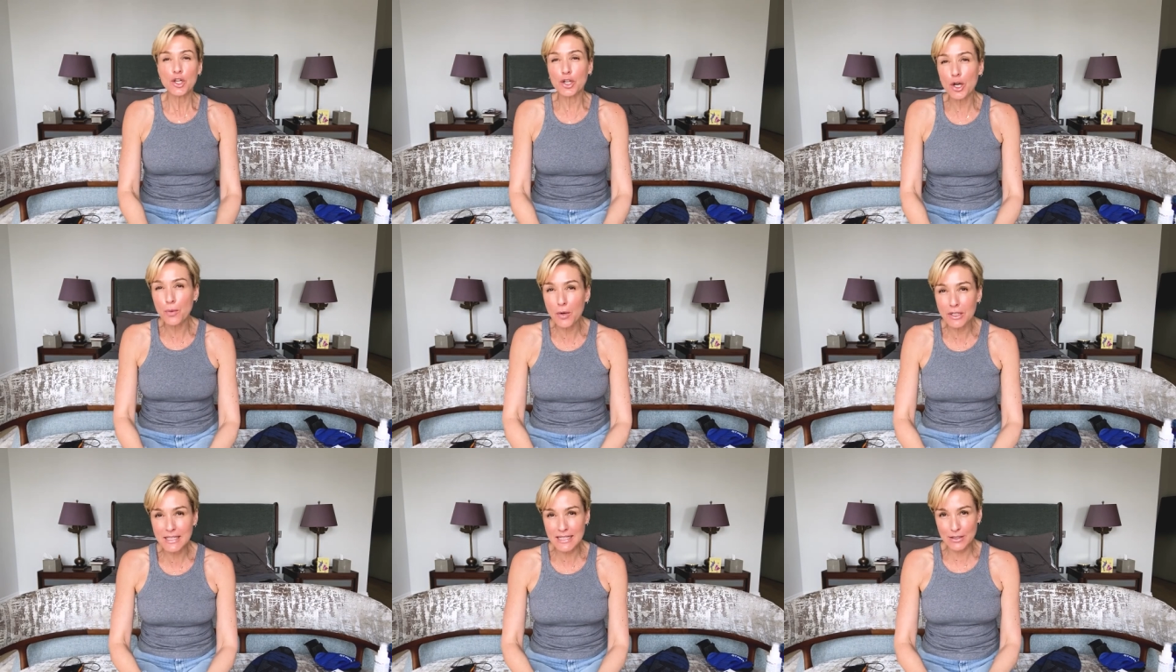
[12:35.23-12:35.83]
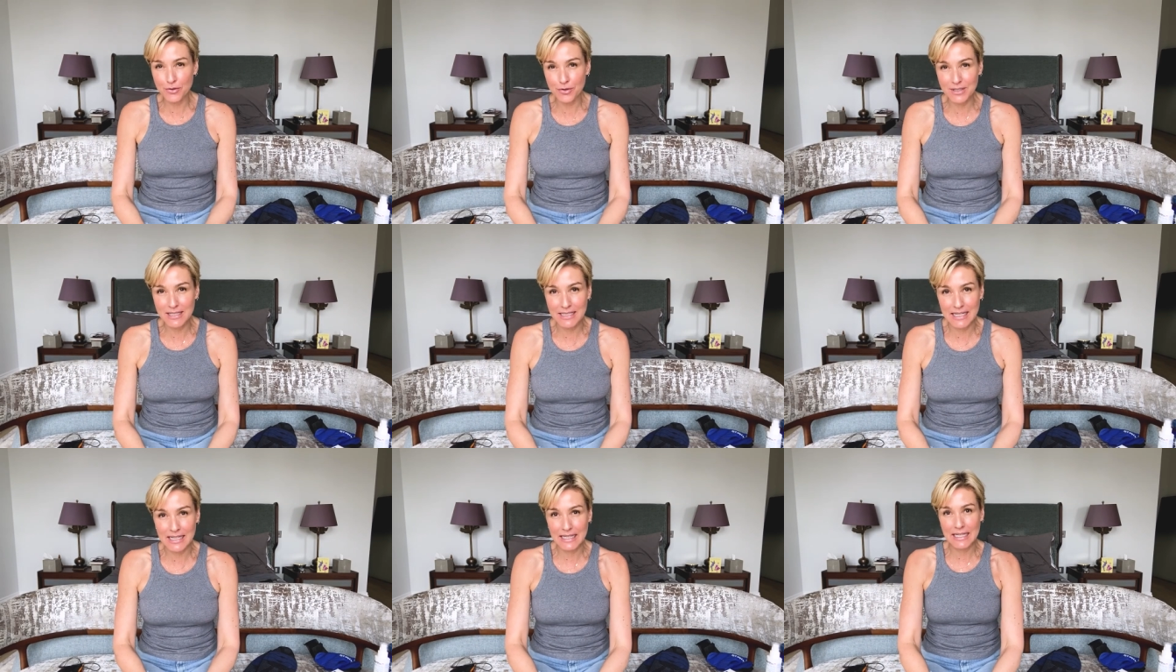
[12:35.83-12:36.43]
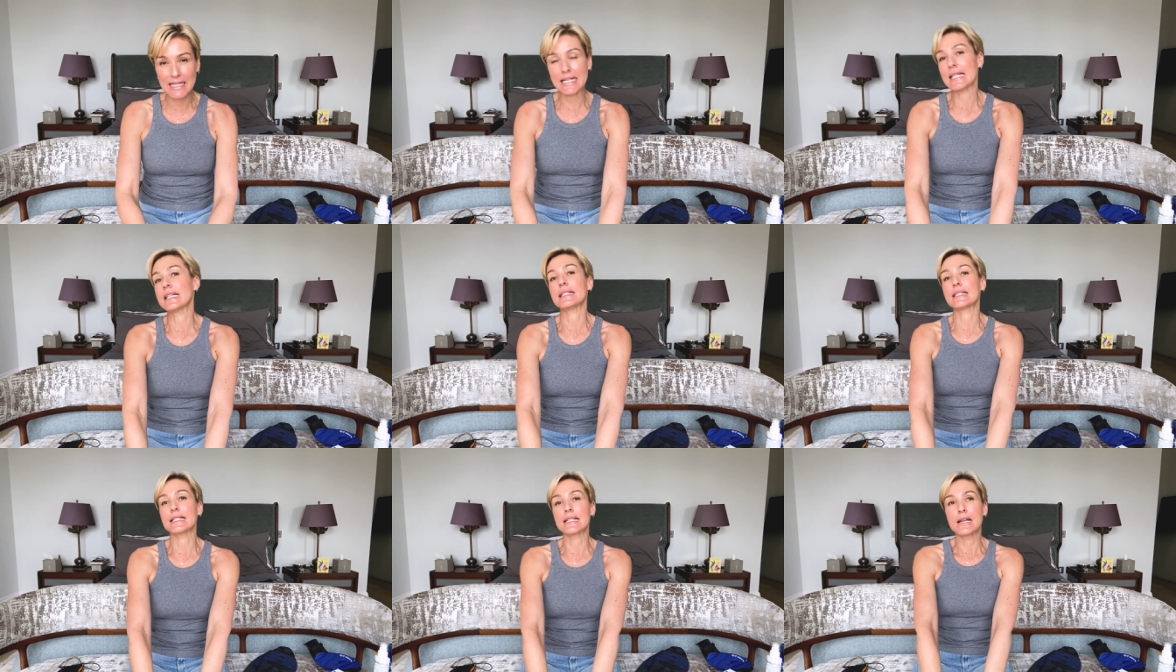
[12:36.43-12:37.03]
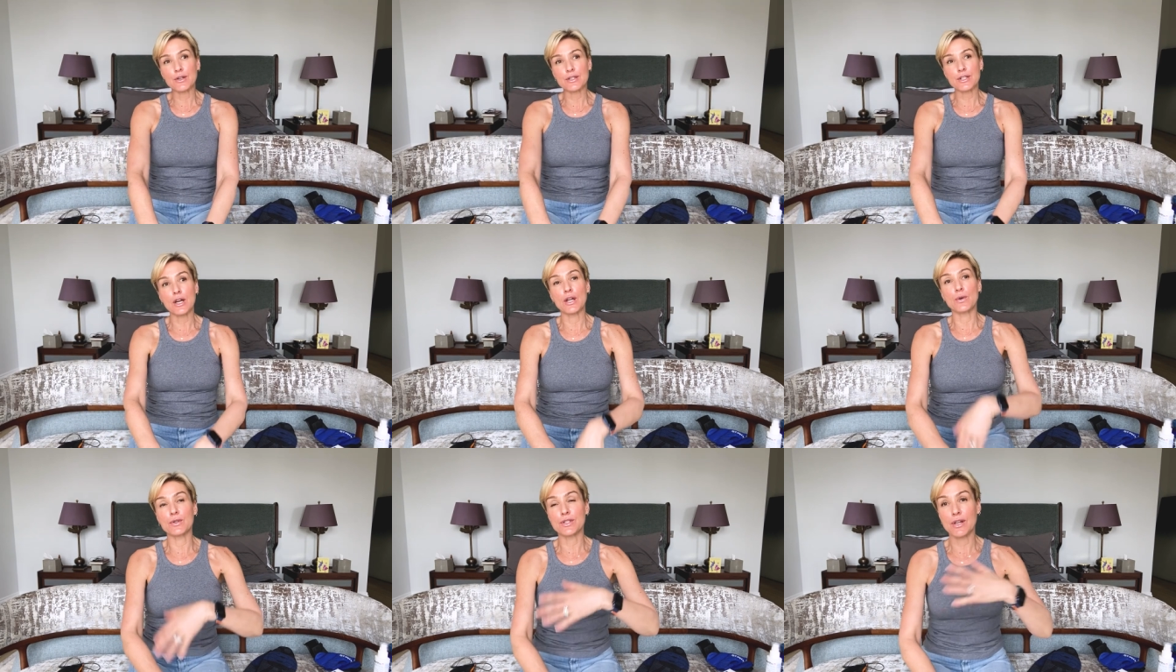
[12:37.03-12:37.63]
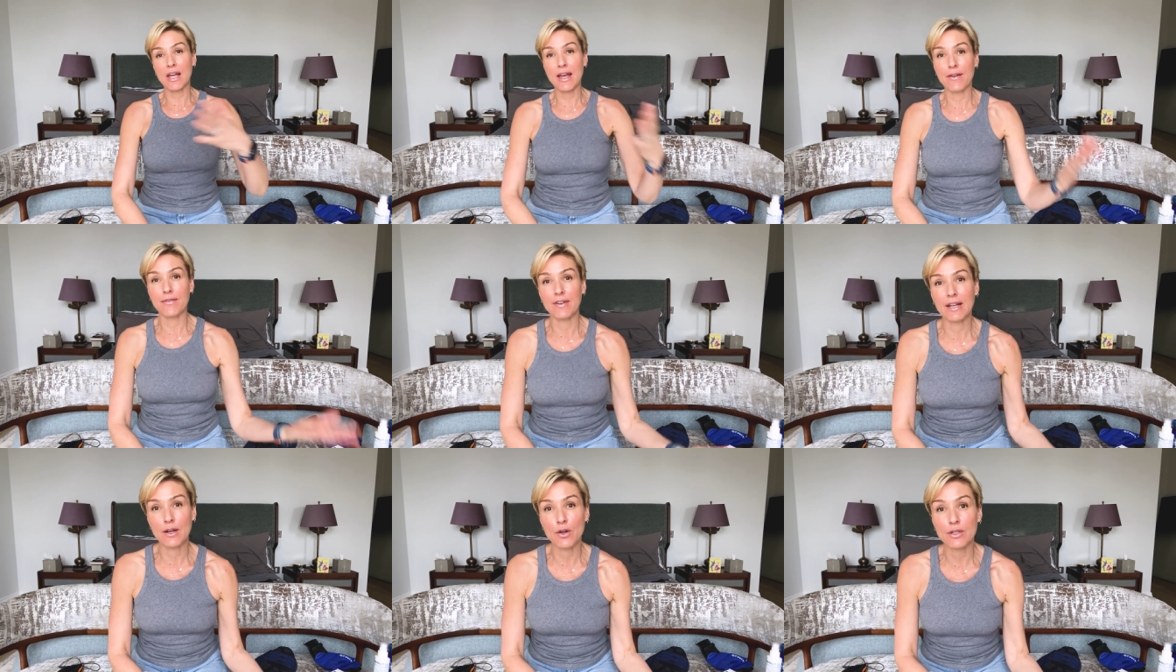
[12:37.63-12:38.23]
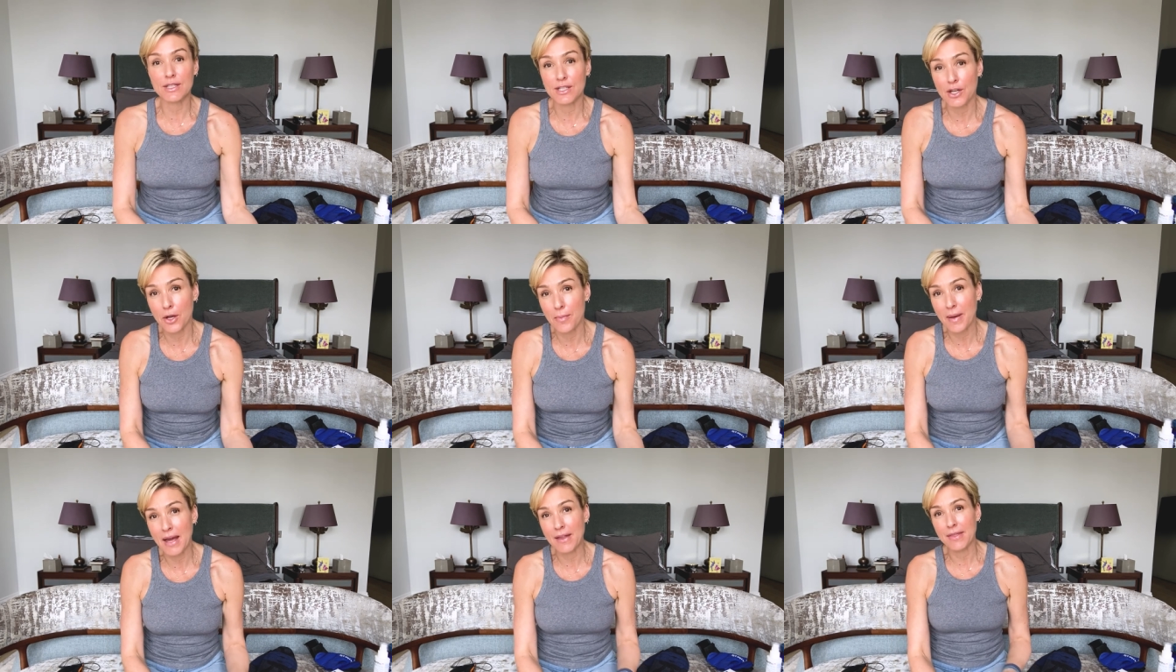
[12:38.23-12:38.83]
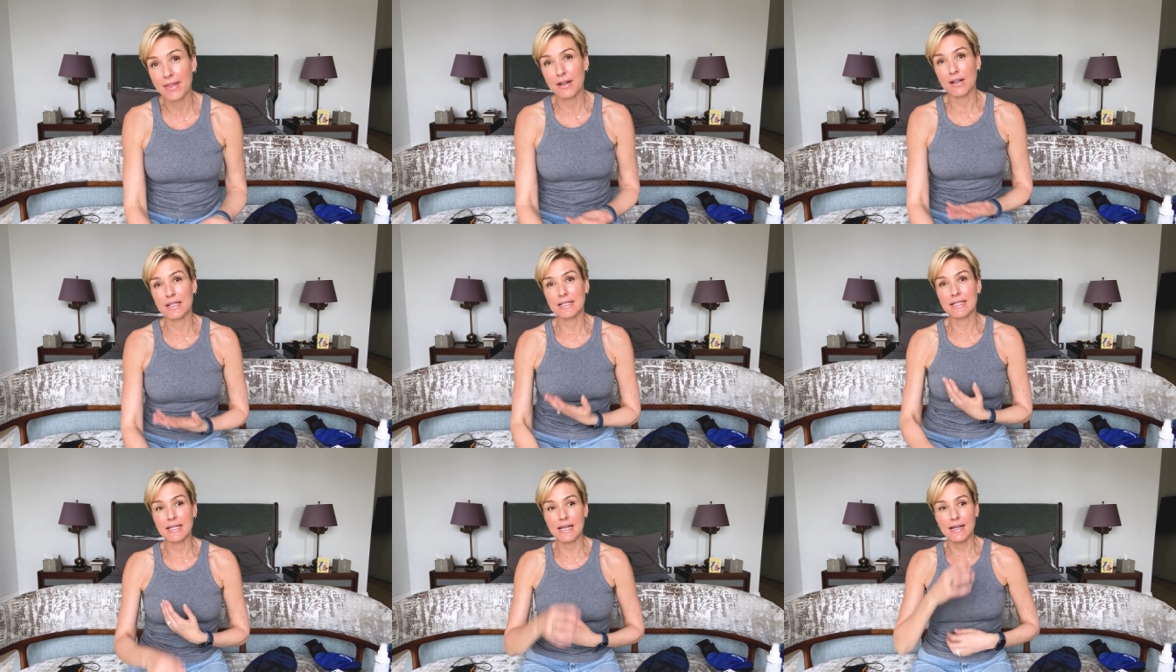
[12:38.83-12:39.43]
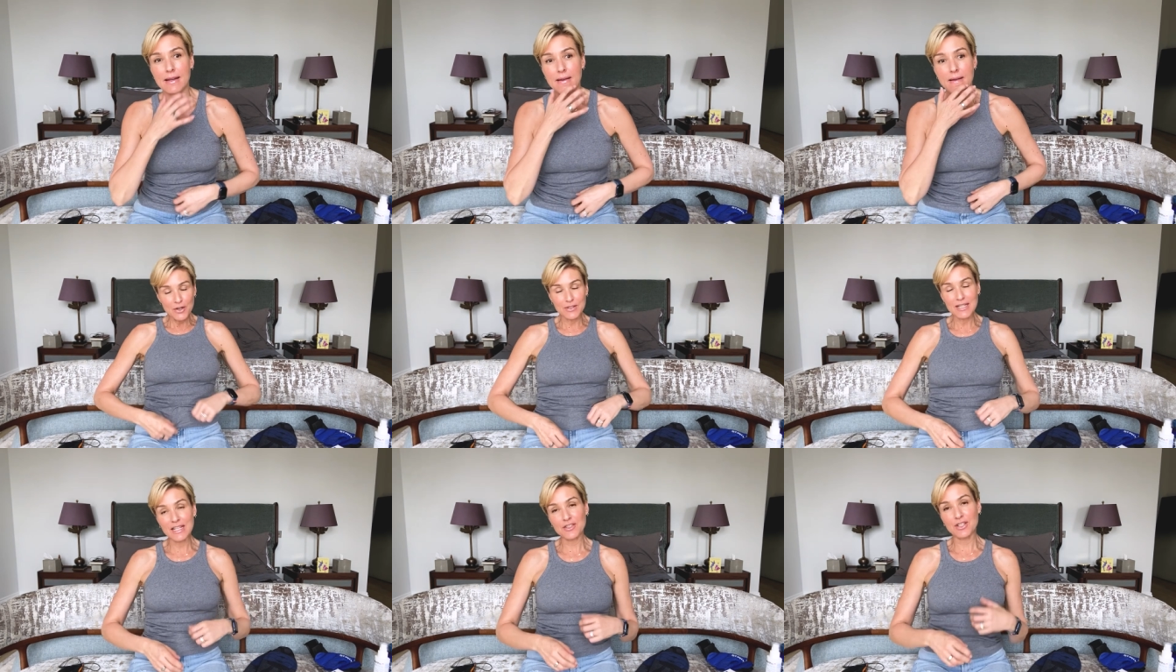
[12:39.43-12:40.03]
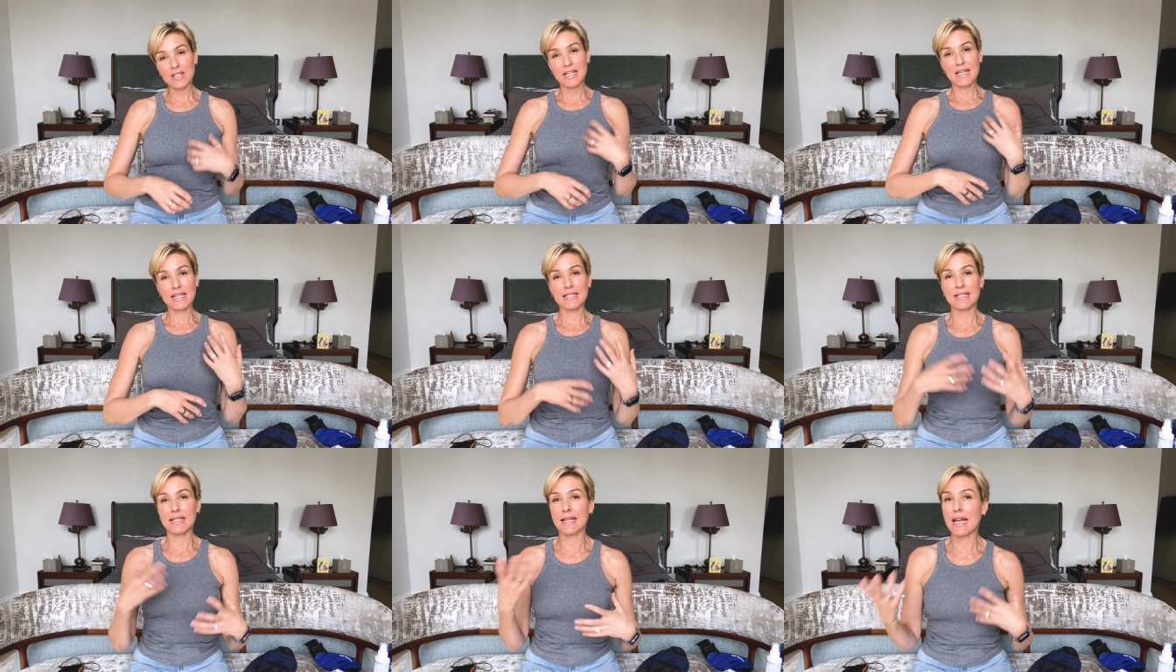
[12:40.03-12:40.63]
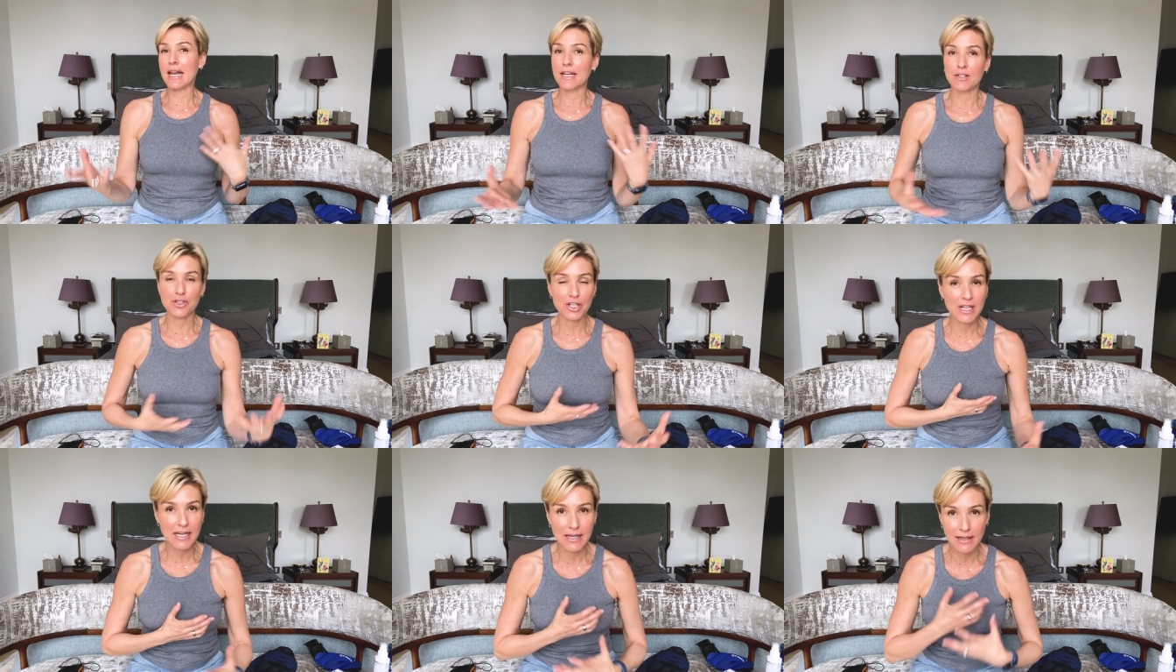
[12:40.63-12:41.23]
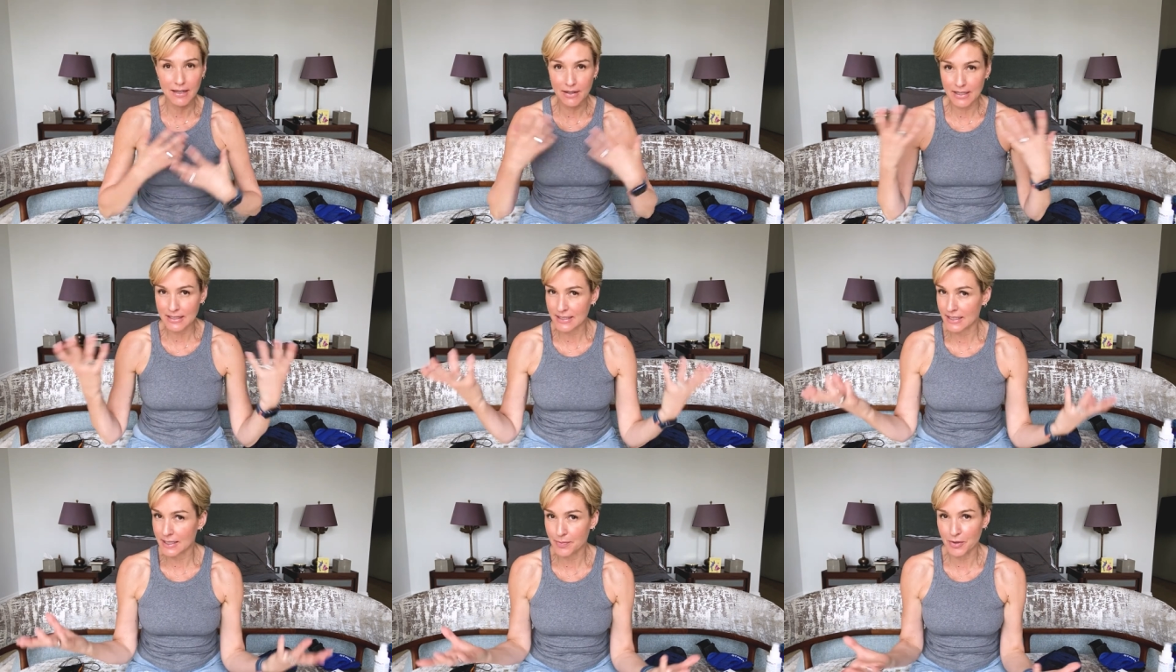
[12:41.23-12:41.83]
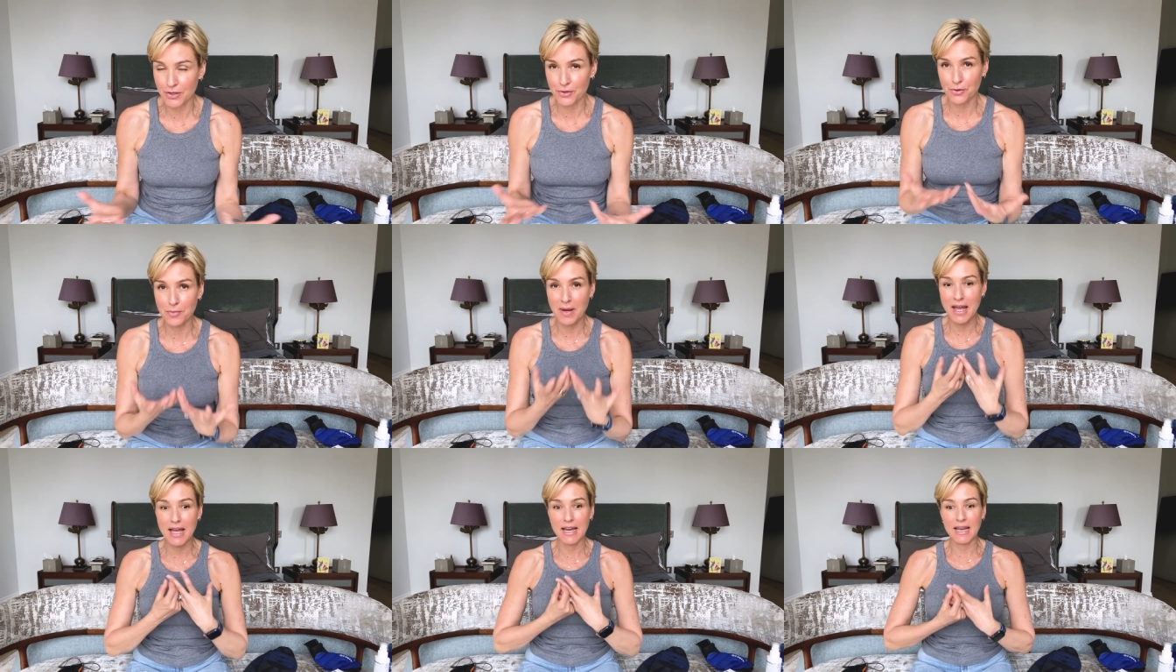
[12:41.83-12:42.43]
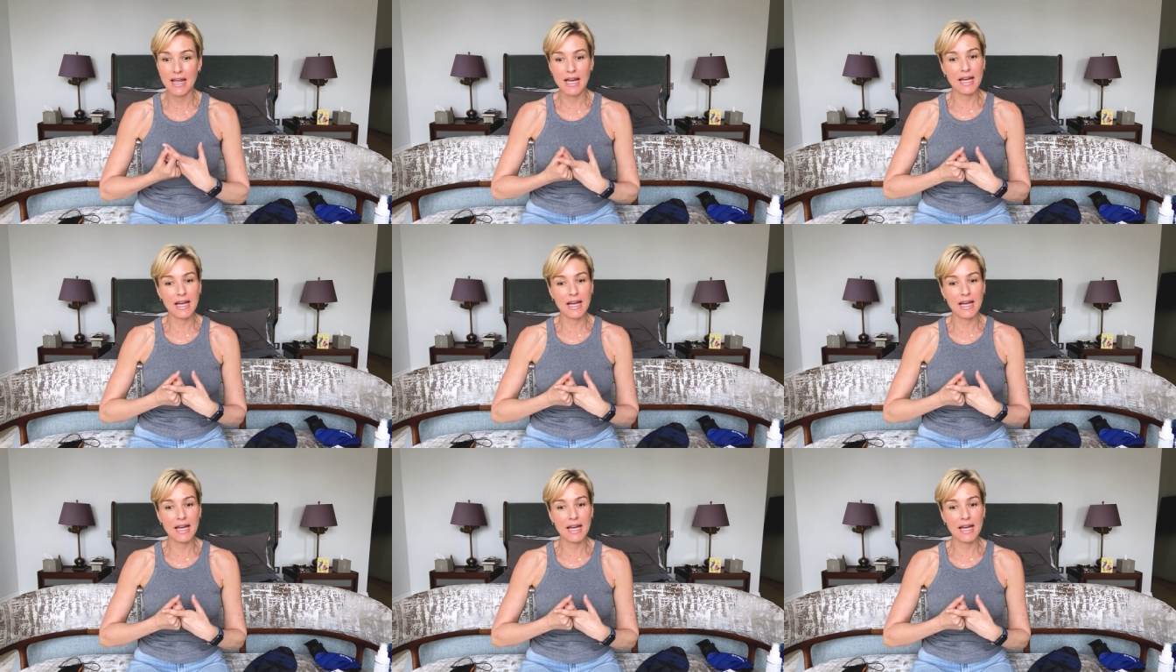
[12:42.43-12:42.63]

You know what's interesting is, because I also have an osteopath that I see, who's actually, he's an energy healer, he's a spiritual man,